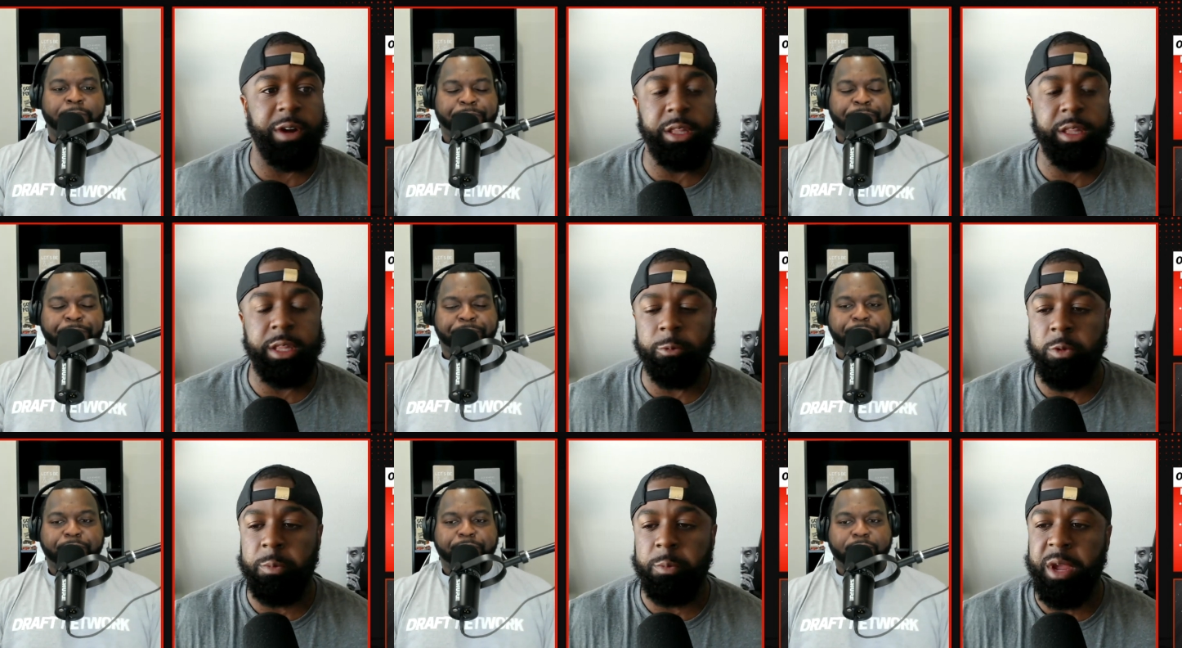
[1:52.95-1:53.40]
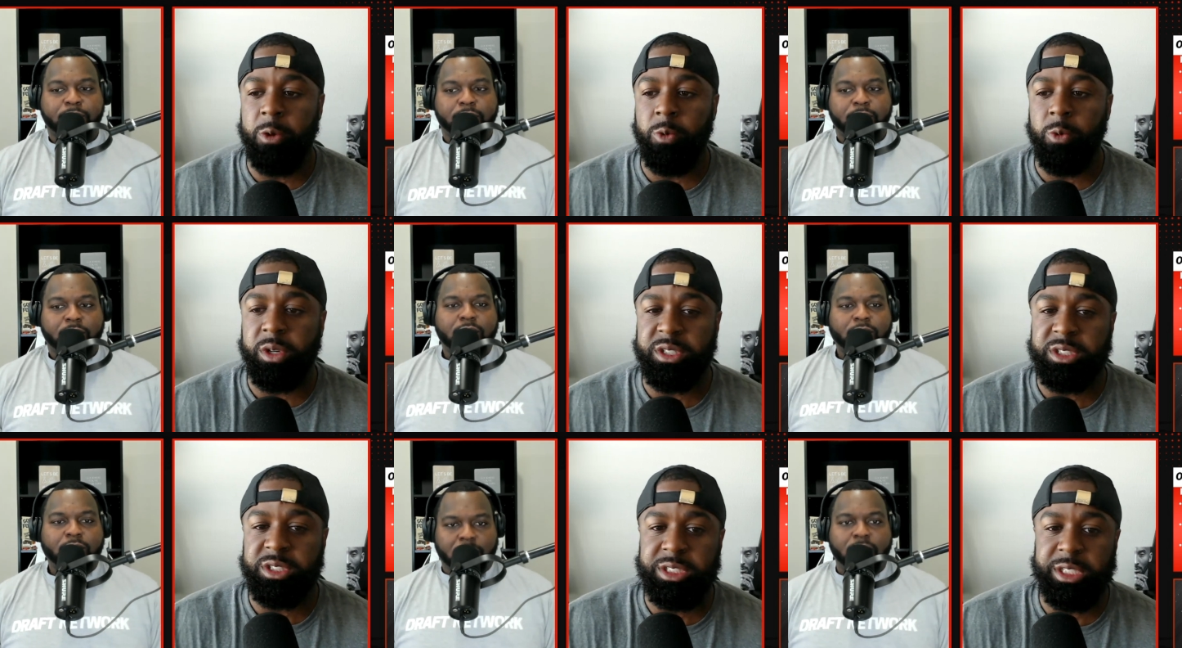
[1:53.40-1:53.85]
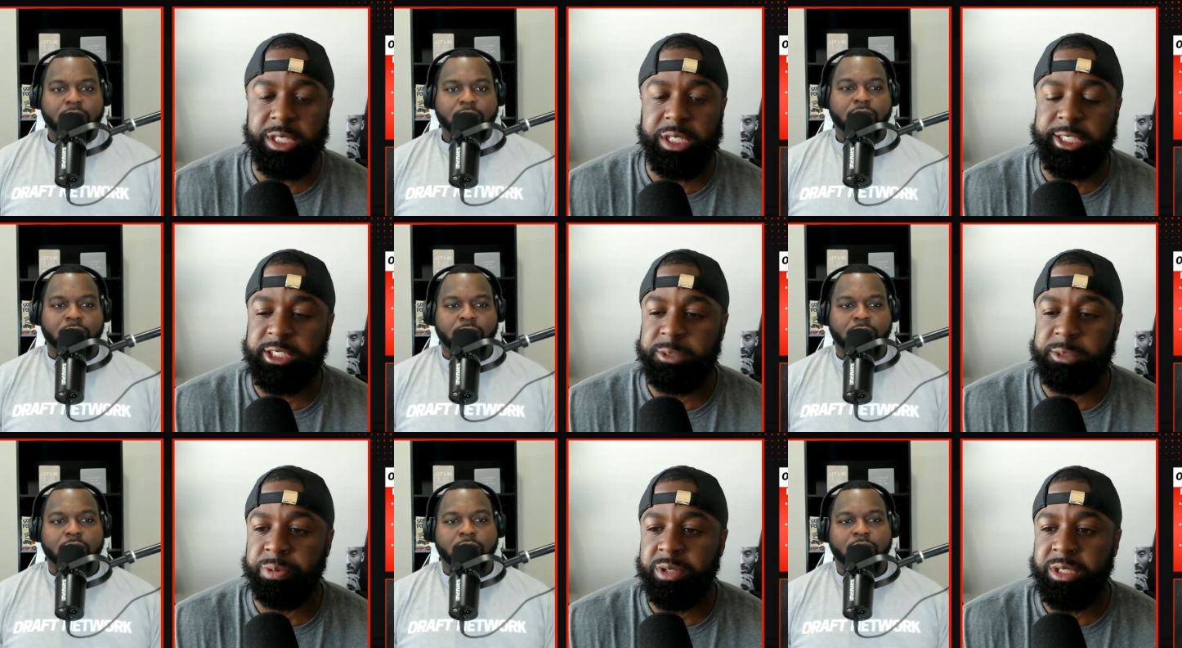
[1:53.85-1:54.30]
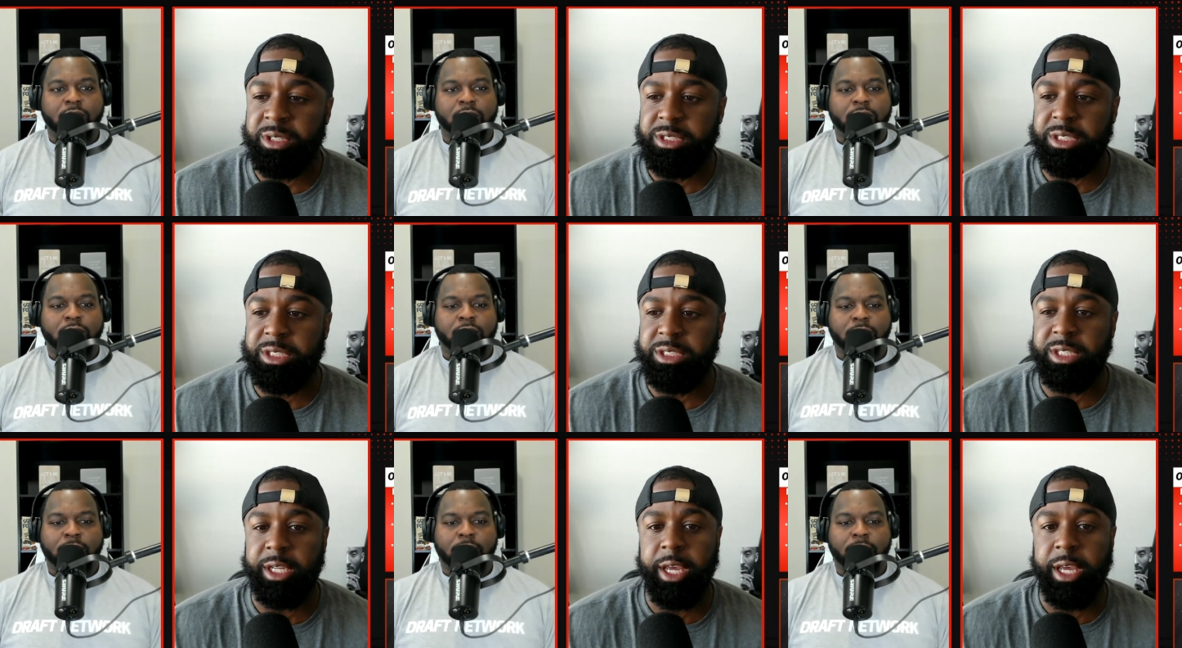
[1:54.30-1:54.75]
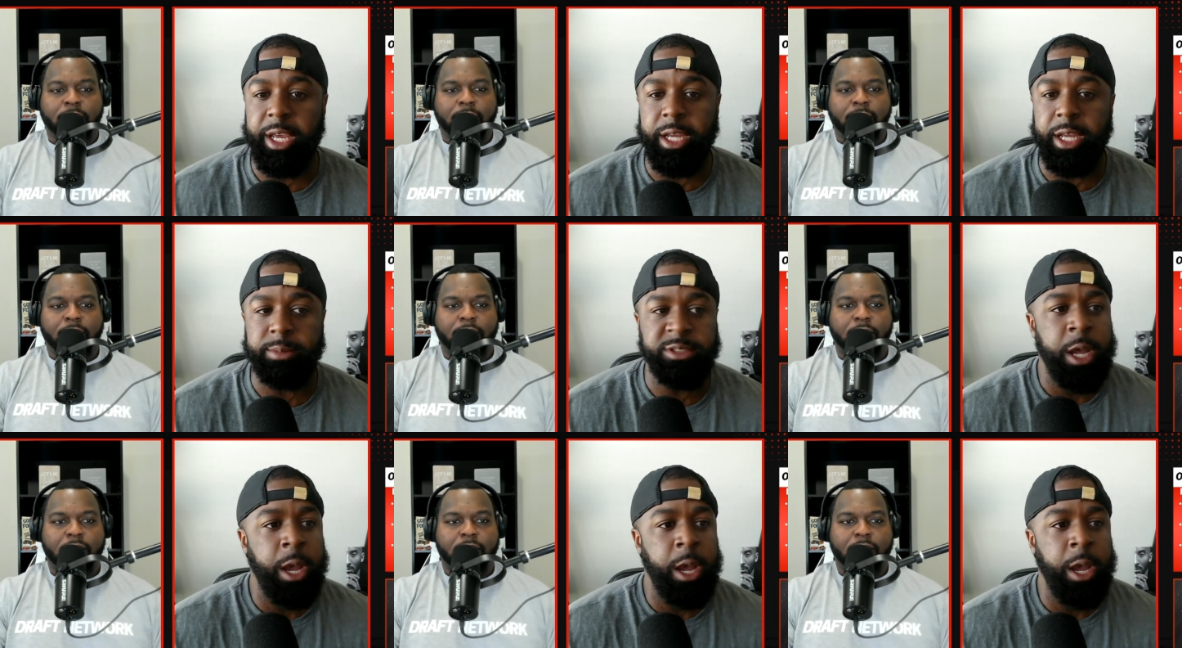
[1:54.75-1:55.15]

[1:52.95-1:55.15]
Speaker 1: That we may want to see in these preseason games.